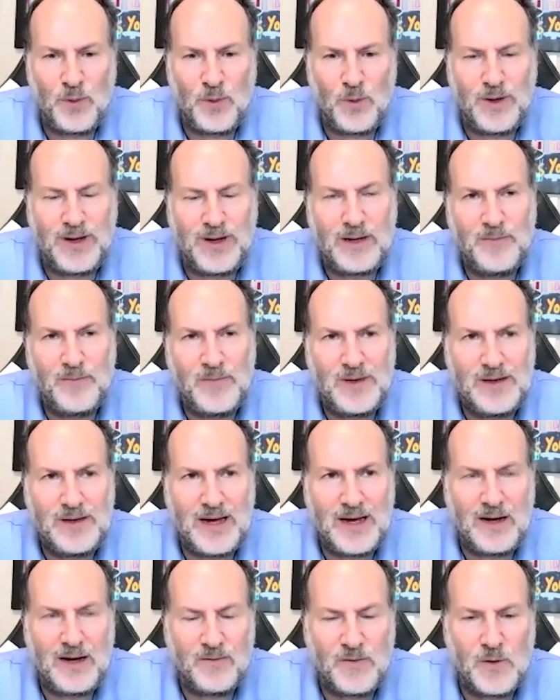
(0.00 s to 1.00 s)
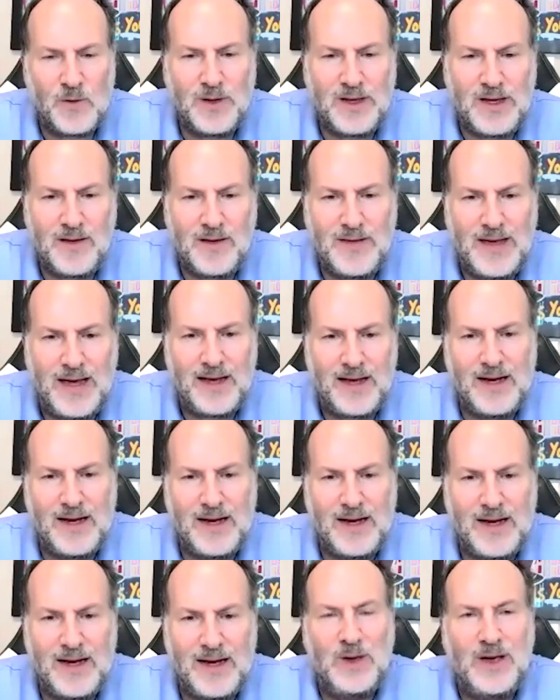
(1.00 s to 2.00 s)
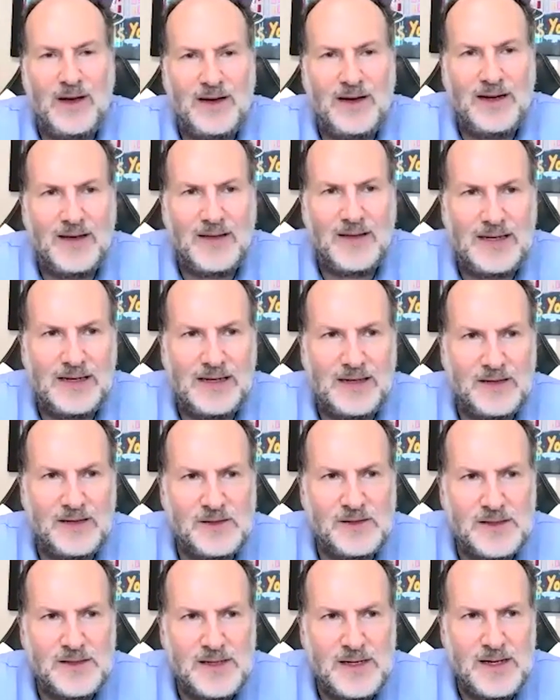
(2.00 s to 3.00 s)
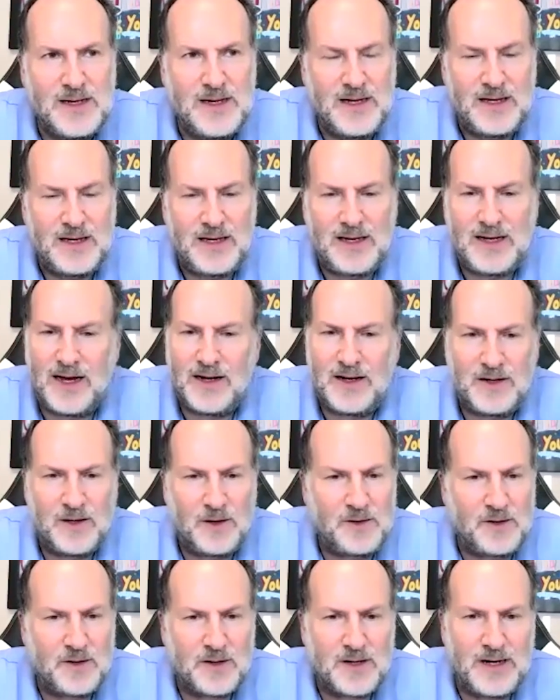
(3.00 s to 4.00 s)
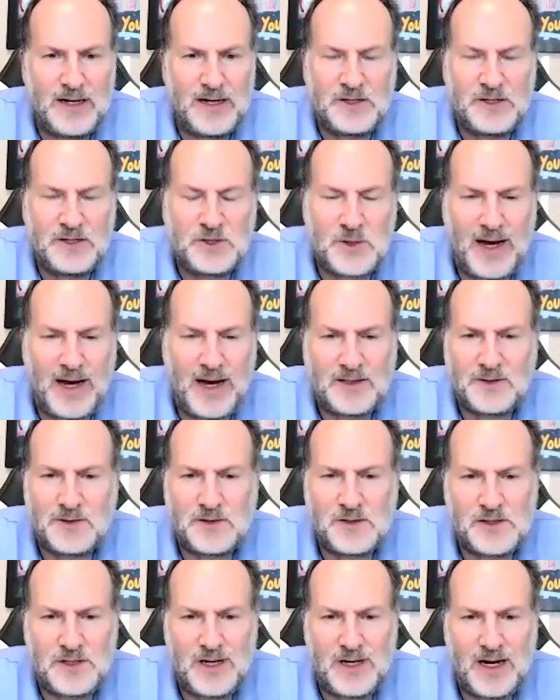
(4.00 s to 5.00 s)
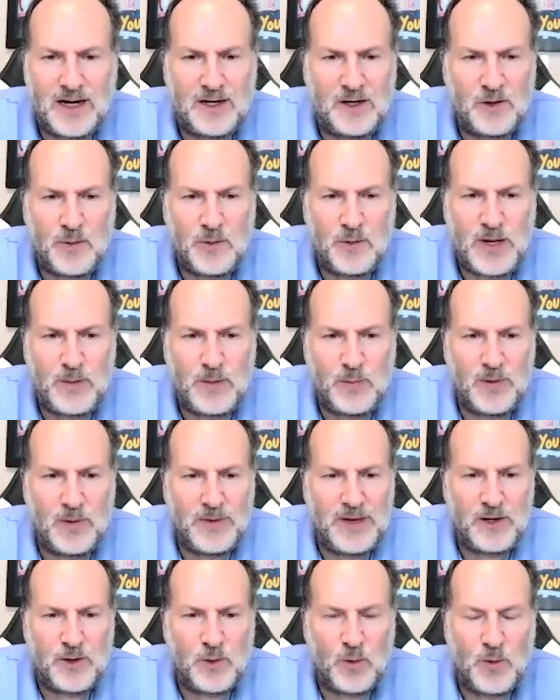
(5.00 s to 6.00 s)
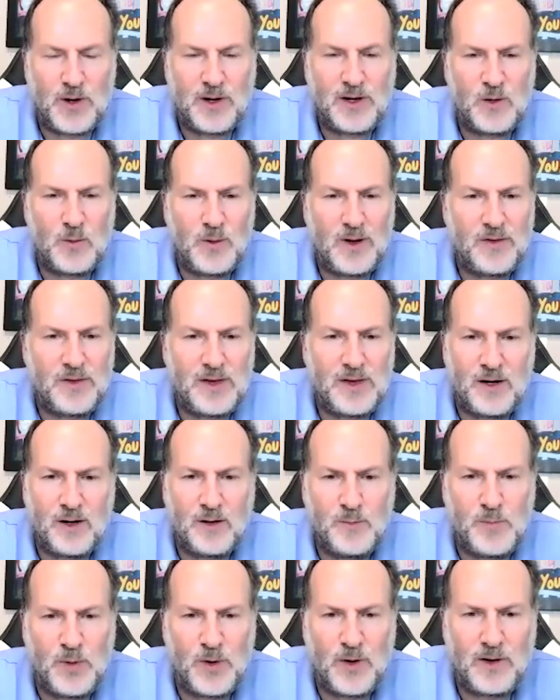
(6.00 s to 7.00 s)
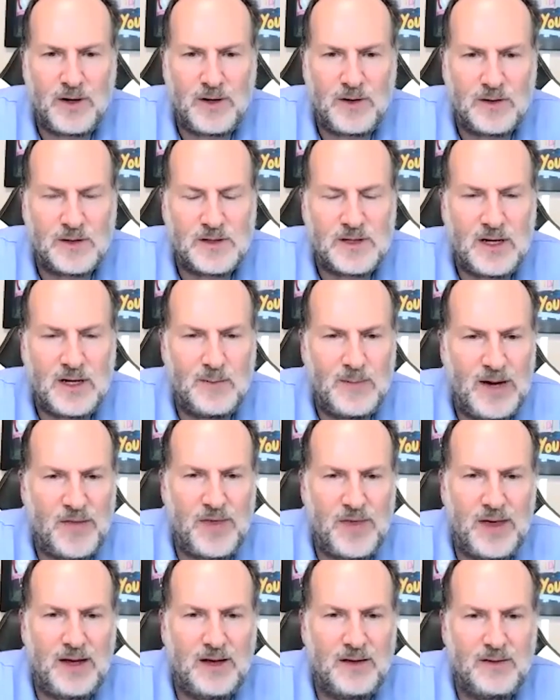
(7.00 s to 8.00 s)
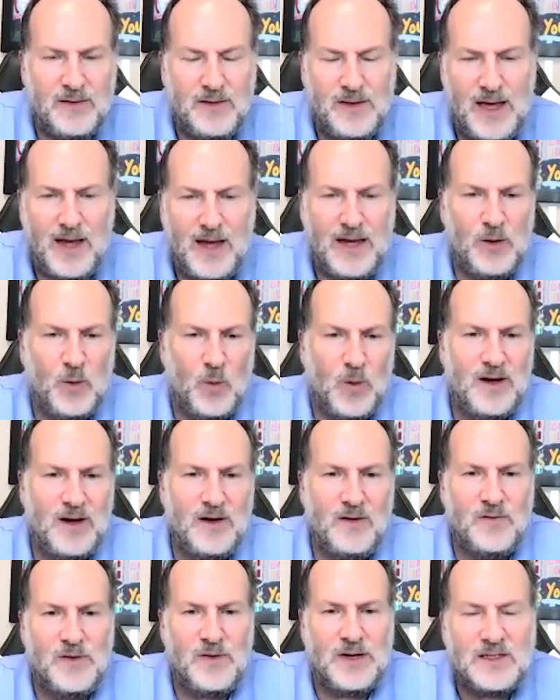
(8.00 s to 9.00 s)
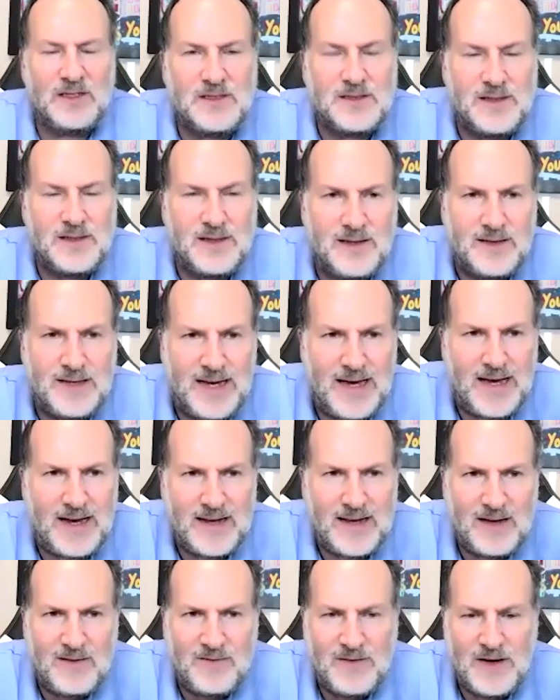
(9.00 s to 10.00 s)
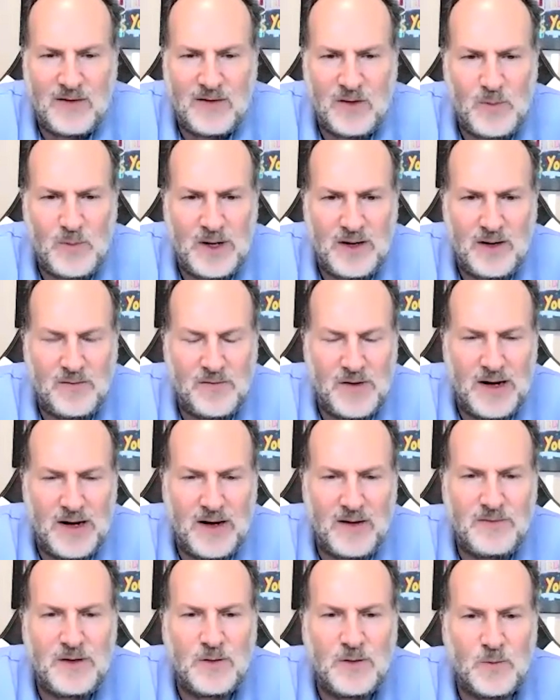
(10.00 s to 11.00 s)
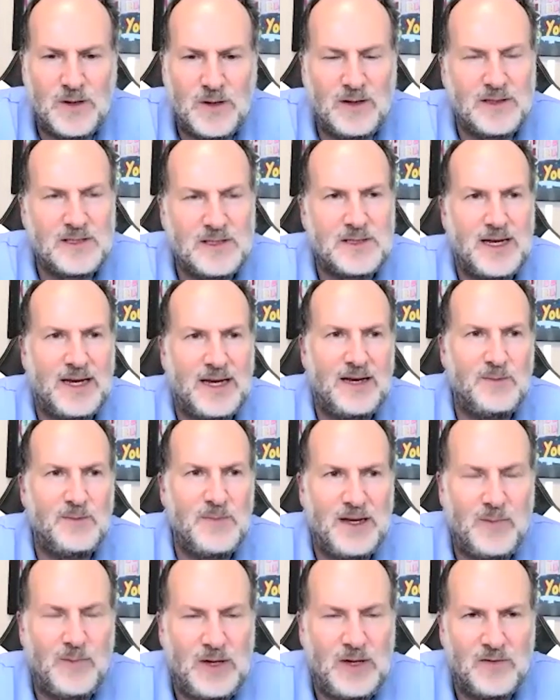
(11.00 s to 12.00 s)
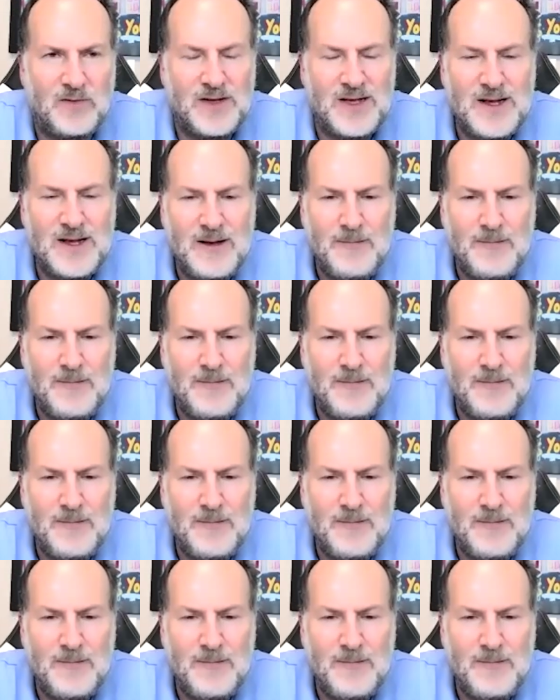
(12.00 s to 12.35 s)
point kind of early in that comment, and that is, you got to know your contractors. You got to know the people that you're working with that are part of your team. I think any one of us that have ever been involved in real estate maybe have